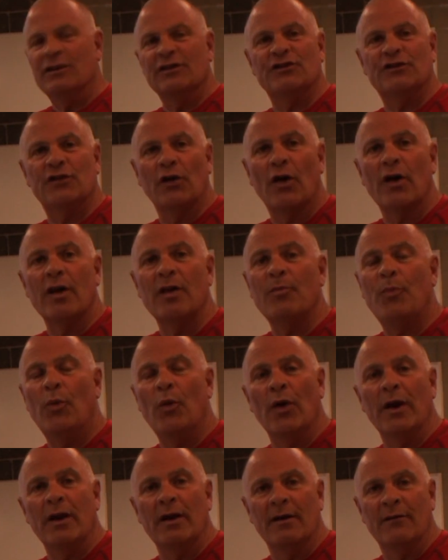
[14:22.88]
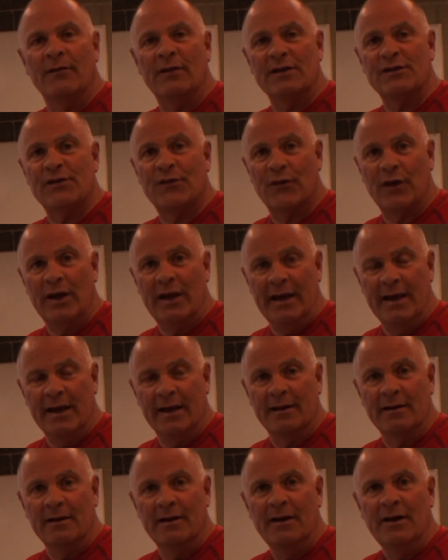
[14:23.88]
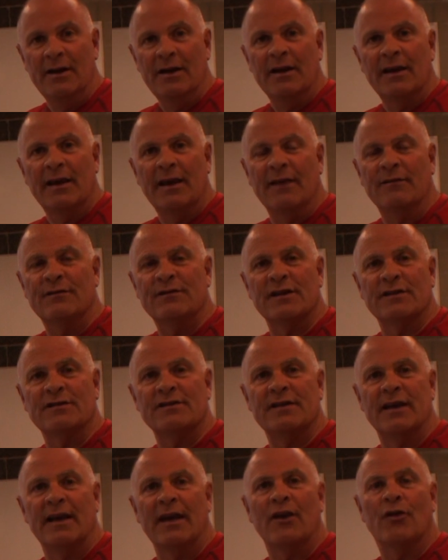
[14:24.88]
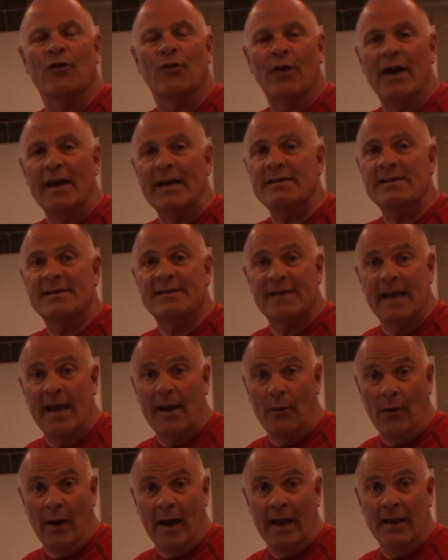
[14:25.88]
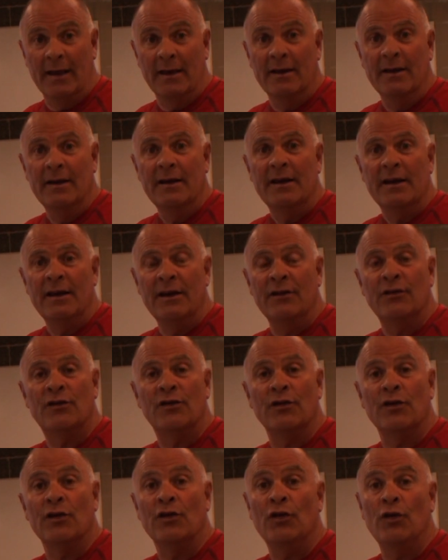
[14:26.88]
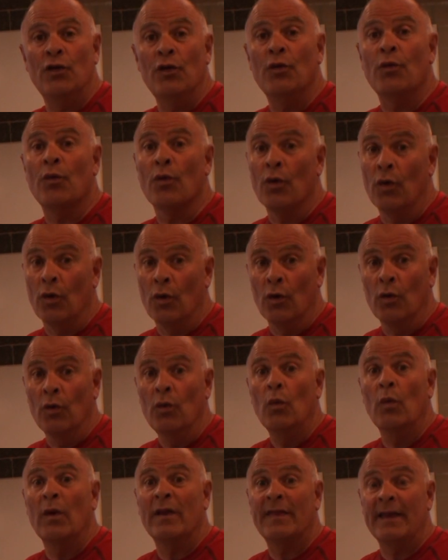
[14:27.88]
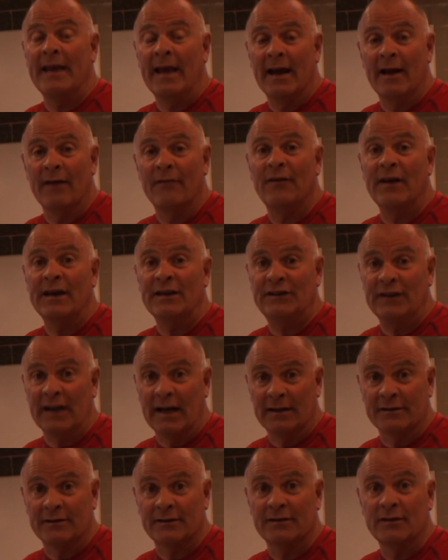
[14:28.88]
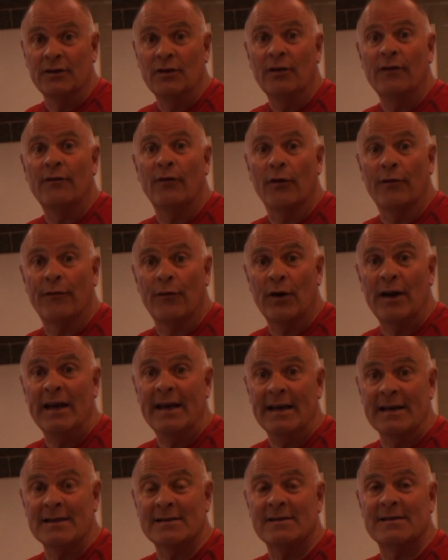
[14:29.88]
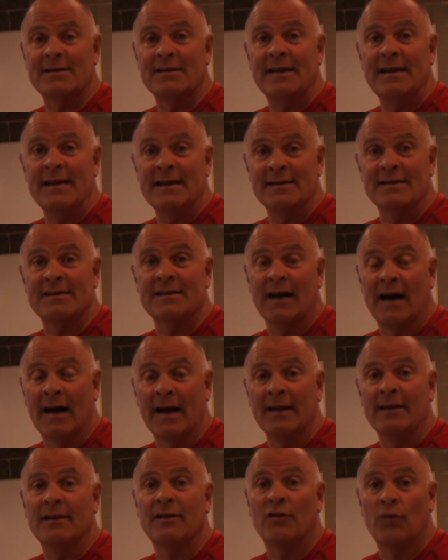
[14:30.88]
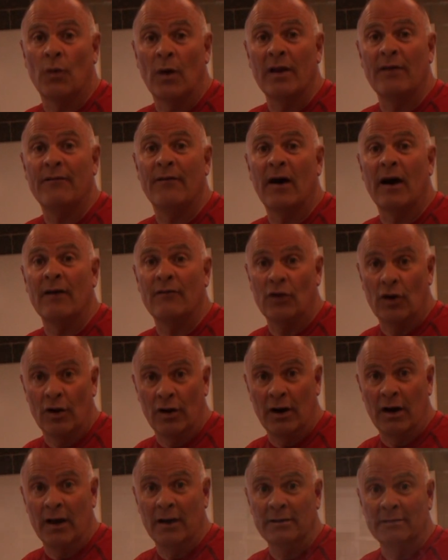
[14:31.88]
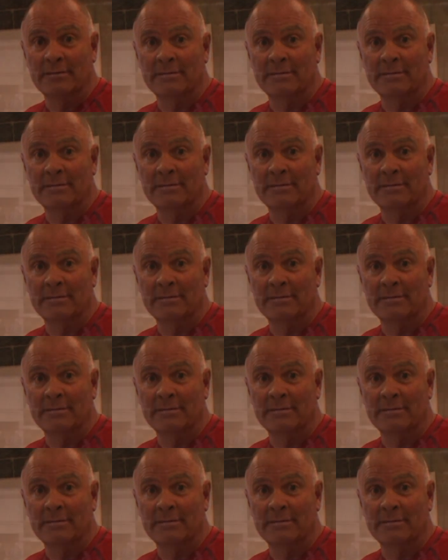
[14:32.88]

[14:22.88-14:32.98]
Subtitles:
The starting point of this free hit gives us a great segue into the new rule with the NFHS for free hits inside the 25-yard line.